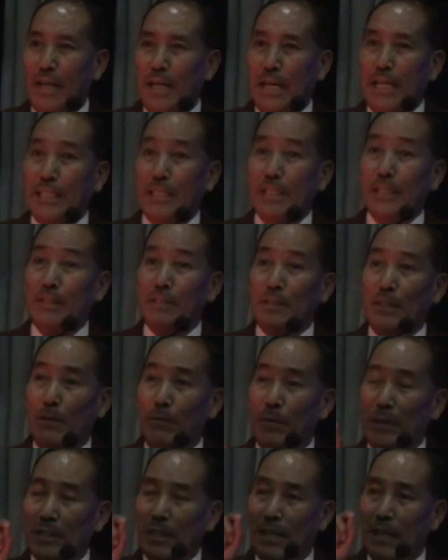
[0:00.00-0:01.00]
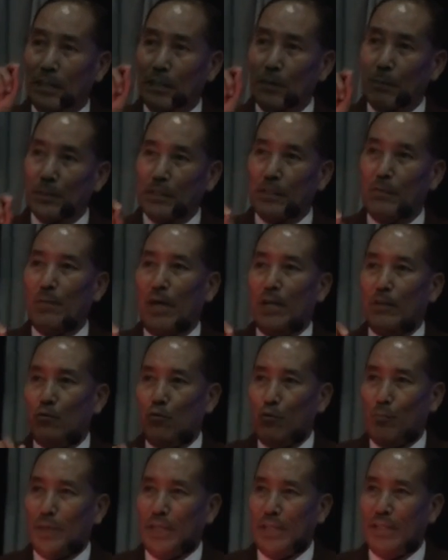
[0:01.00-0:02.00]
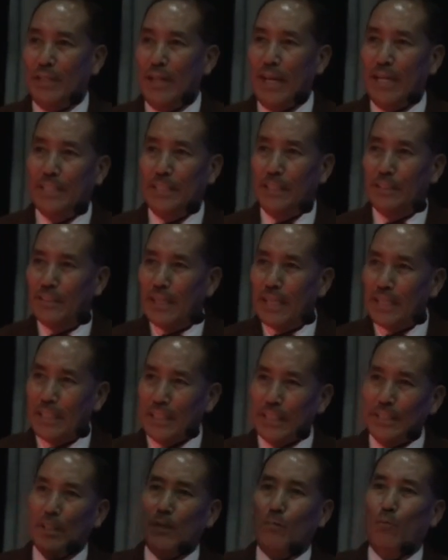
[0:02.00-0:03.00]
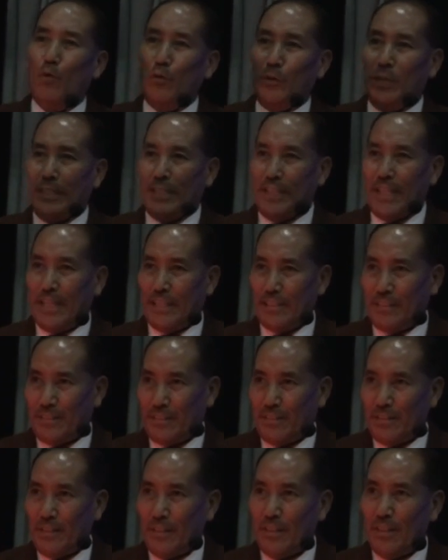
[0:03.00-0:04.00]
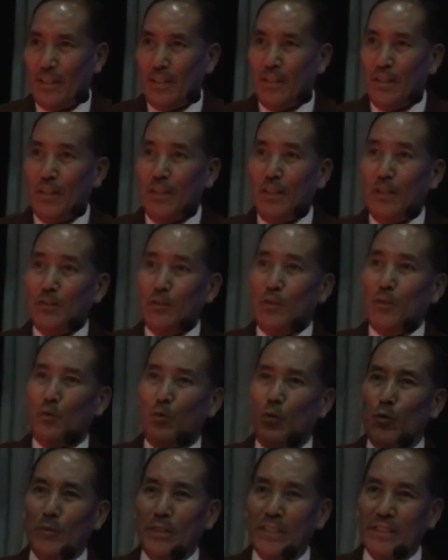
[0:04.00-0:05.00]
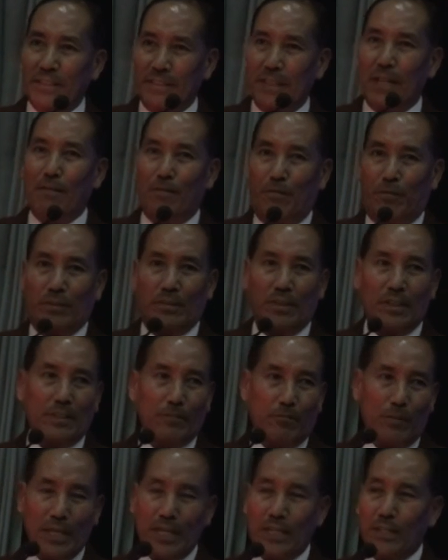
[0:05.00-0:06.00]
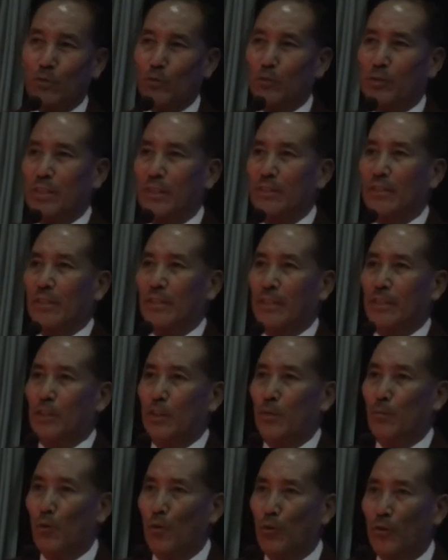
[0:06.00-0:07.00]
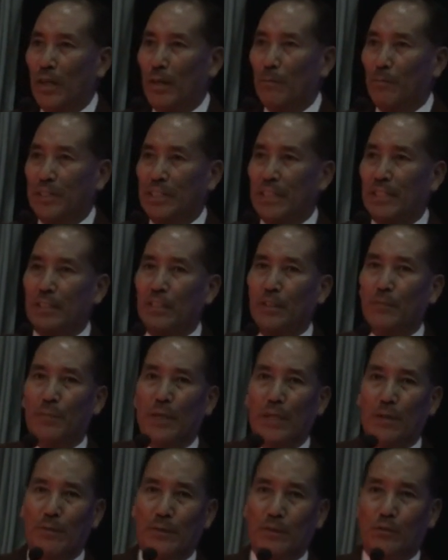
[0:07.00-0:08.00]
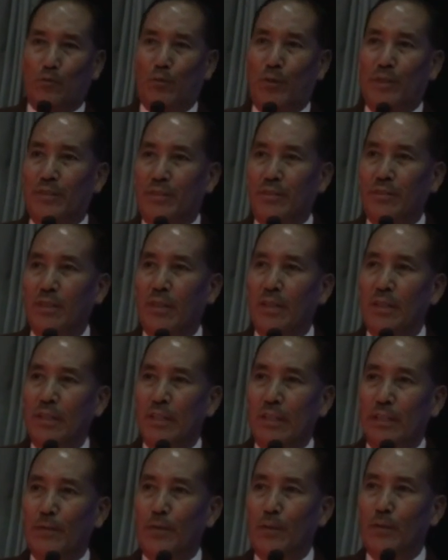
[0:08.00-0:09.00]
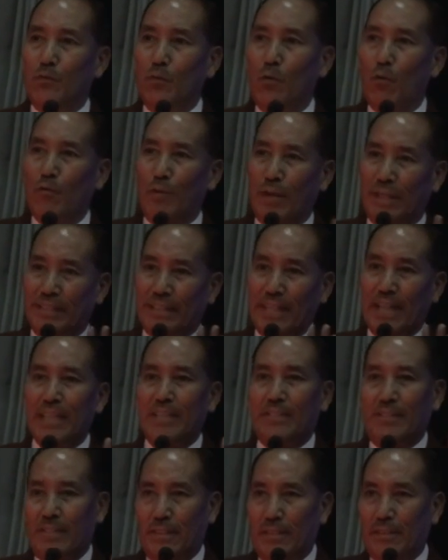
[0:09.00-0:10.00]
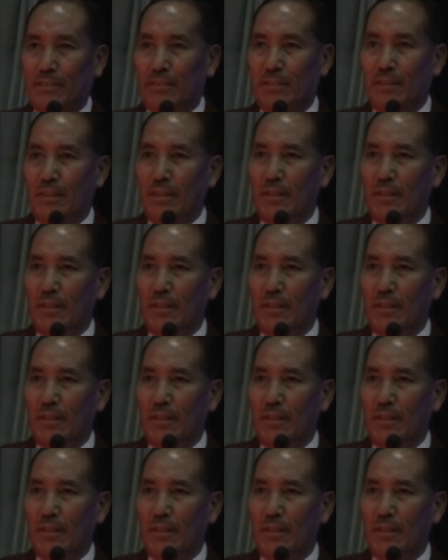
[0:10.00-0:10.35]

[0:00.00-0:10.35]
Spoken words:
And he has given the 100% marks to me. I didn't write anything more than that. So youth itself, the way you see the culture program presented by our students, they were so fantastic.